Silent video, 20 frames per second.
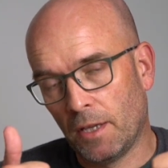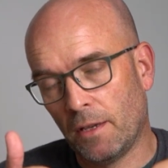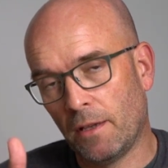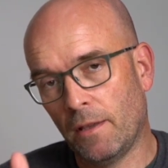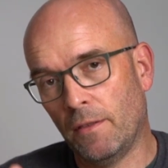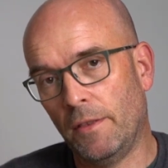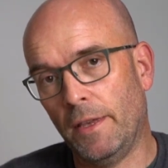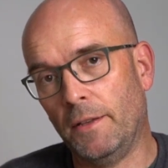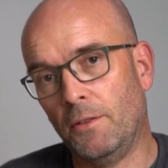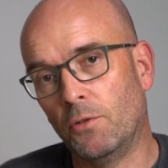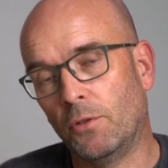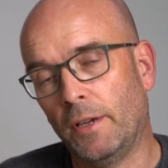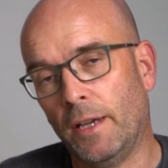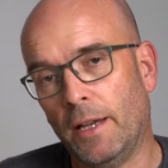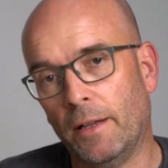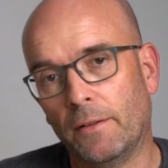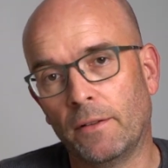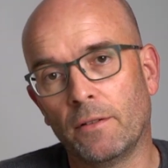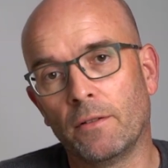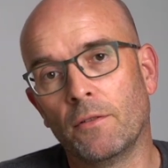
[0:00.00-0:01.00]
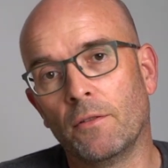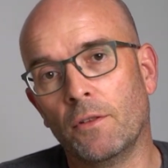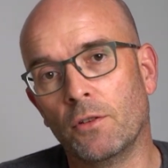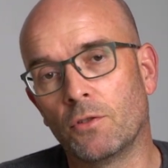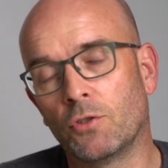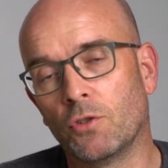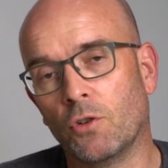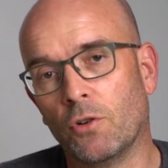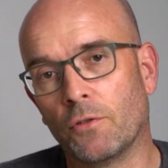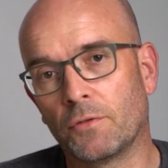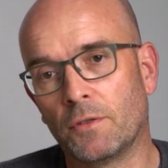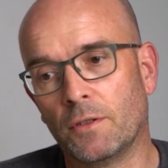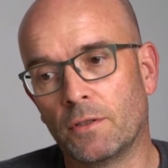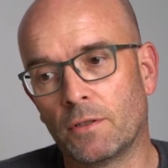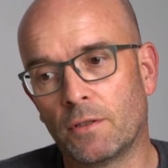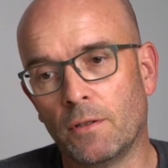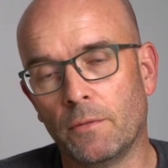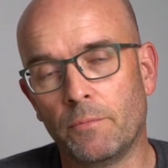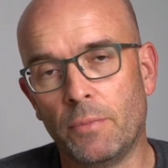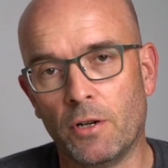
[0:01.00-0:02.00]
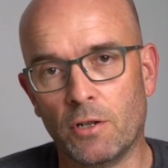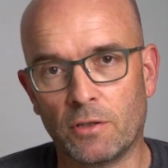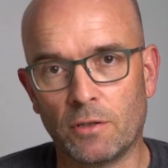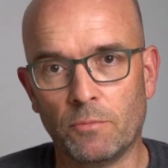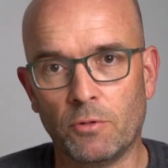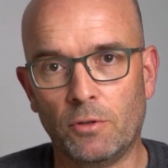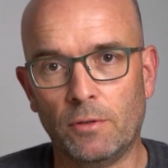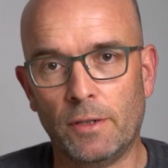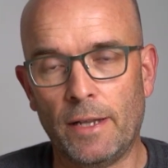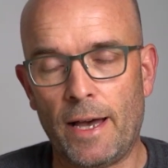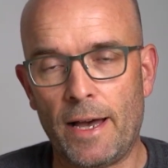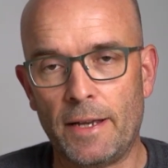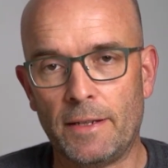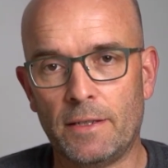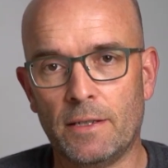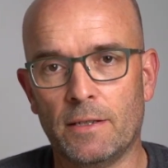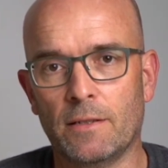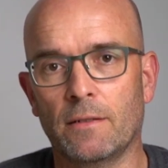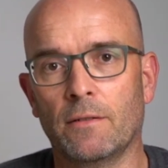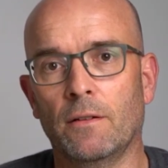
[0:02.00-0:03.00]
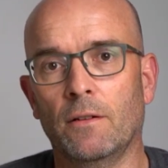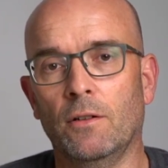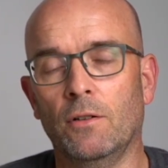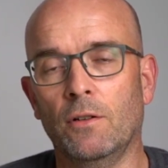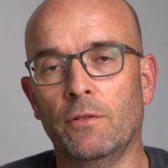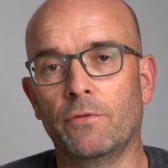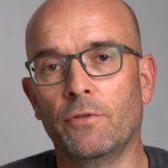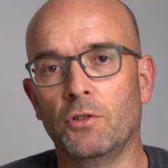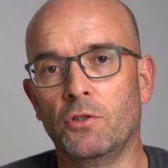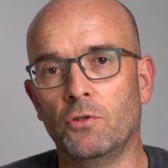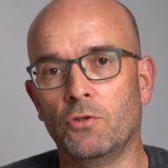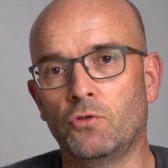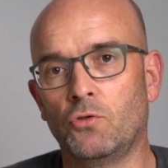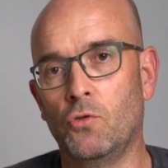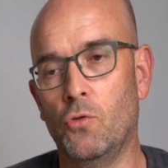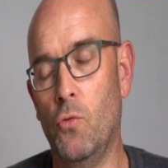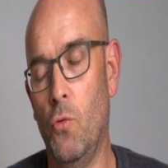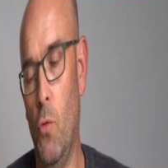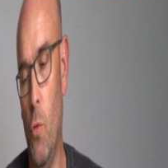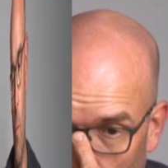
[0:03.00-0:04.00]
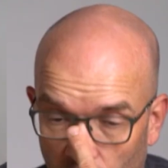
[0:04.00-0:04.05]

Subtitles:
then you get the softest possible light for your shoot.